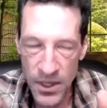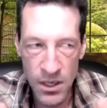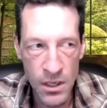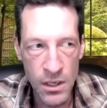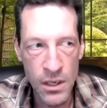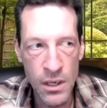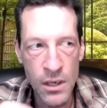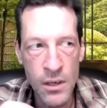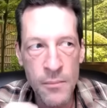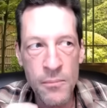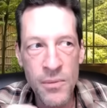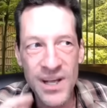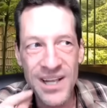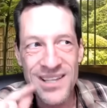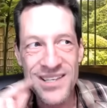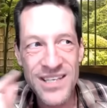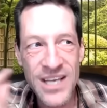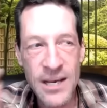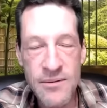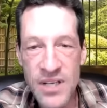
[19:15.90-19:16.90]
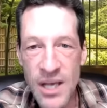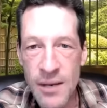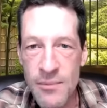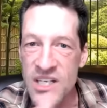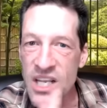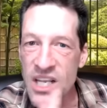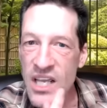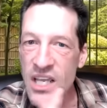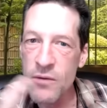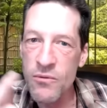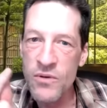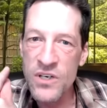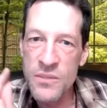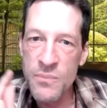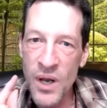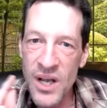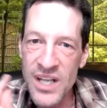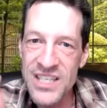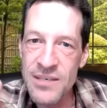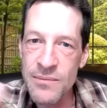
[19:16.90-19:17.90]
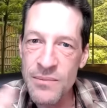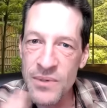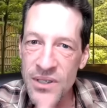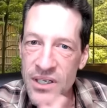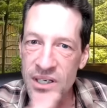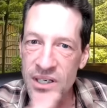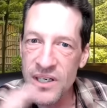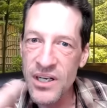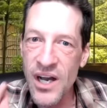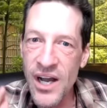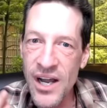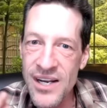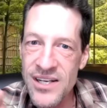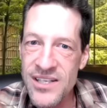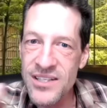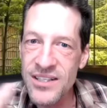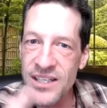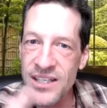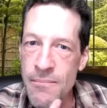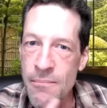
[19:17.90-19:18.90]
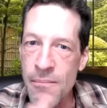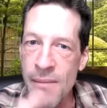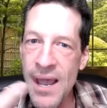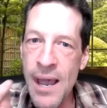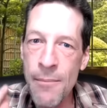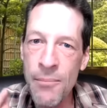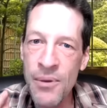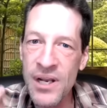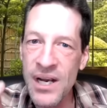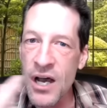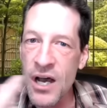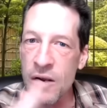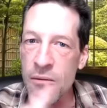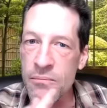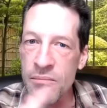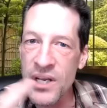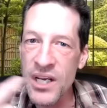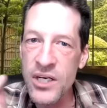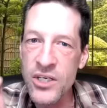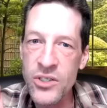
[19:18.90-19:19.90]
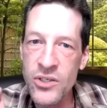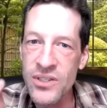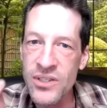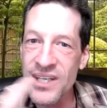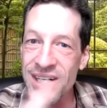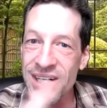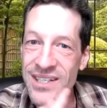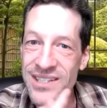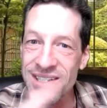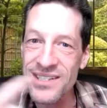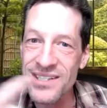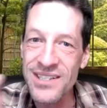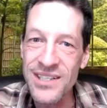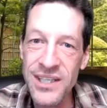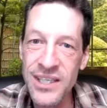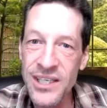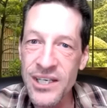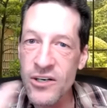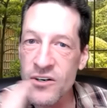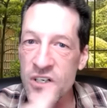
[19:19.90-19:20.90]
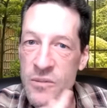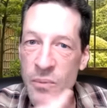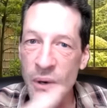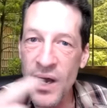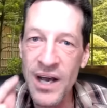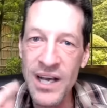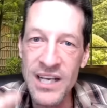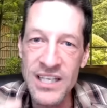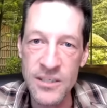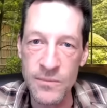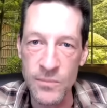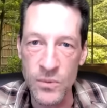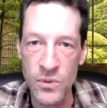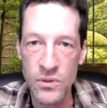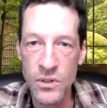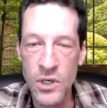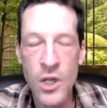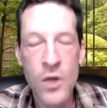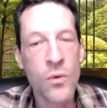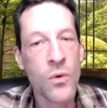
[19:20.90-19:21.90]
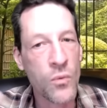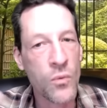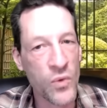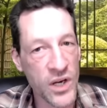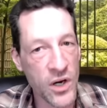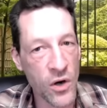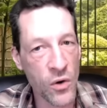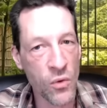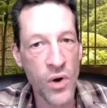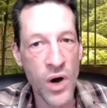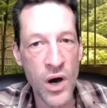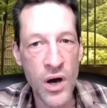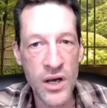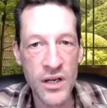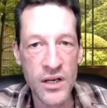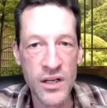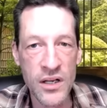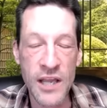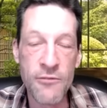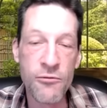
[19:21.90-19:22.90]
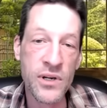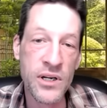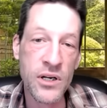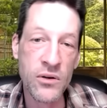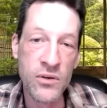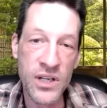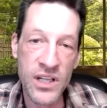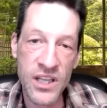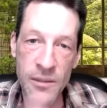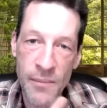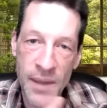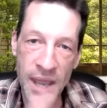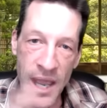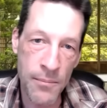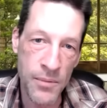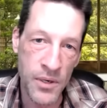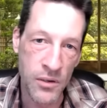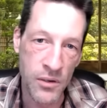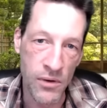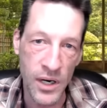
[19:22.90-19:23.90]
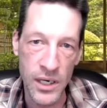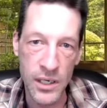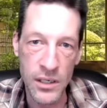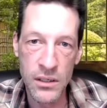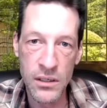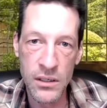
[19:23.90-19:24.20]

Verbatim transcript: Mm-hmm. But at the same time, it's taking responsibility to constantly map it out and make sure that it's as clear as possible. When we go wrong in life, we don't get the mapping right.